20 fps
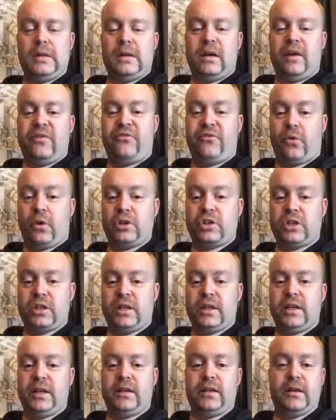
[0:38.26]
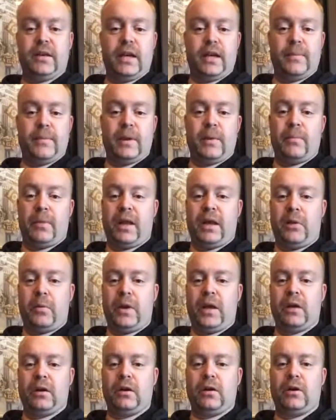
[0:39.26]
Unfortunately, him and Blake
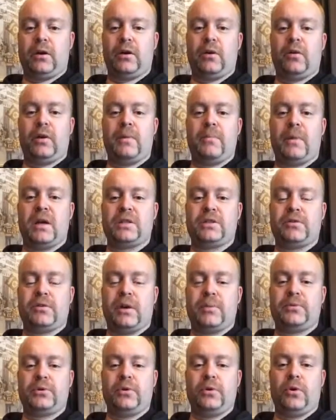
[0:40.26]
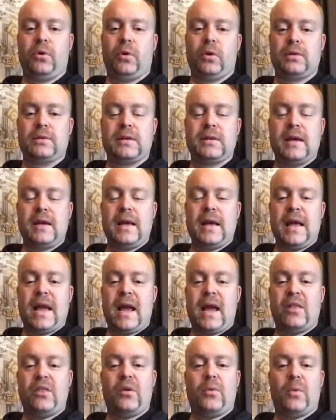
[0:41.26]
Wheeler could only muster up two goals,
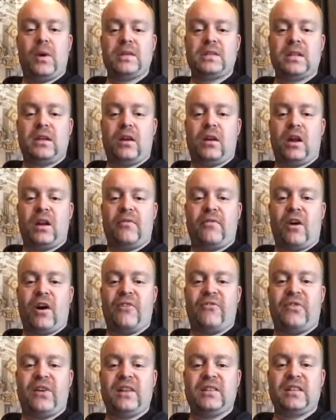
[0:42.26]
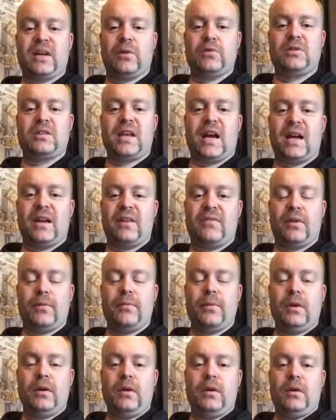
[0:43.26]
and there wasn't a lot of offense outside of
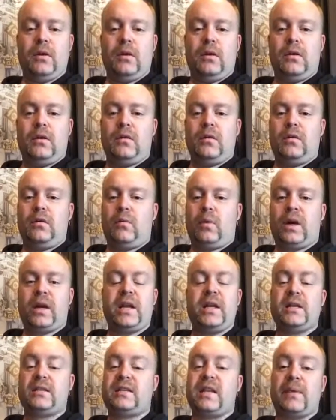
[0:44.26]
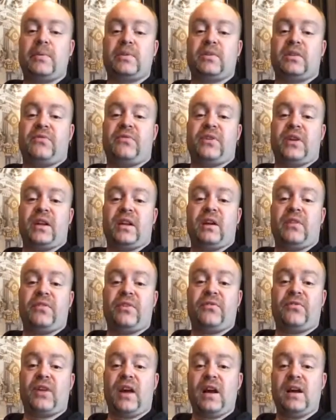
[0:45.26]
them. What can you say about the
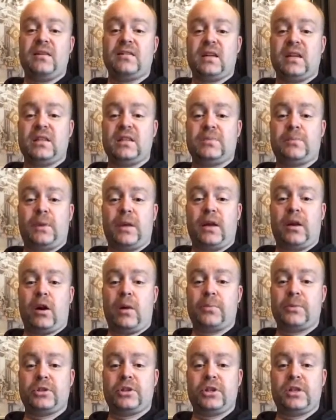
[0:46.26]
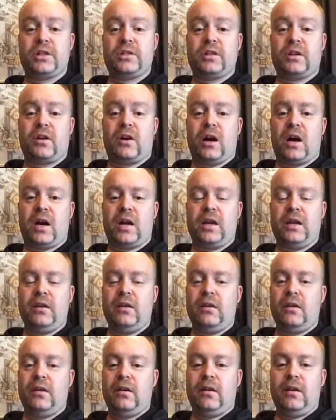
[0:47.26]
Philadelphia Flyers? They just played opportunistic
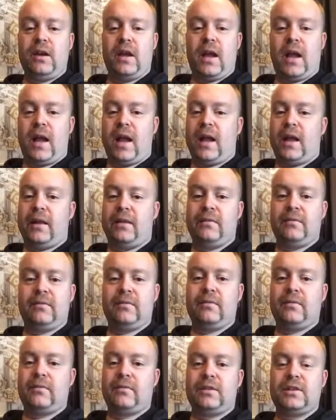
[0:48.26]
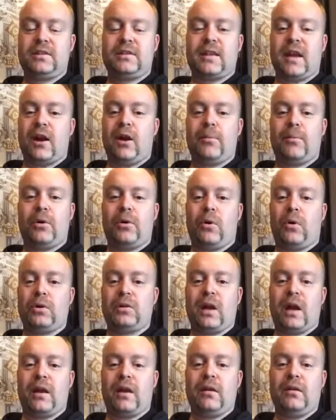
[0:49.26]
hockey and just terrible
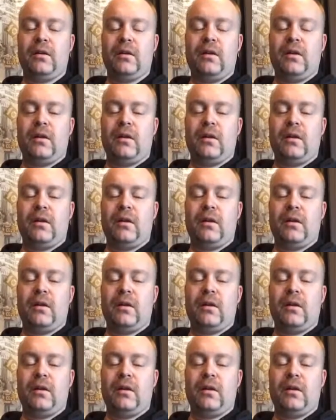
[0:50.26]
goaltending.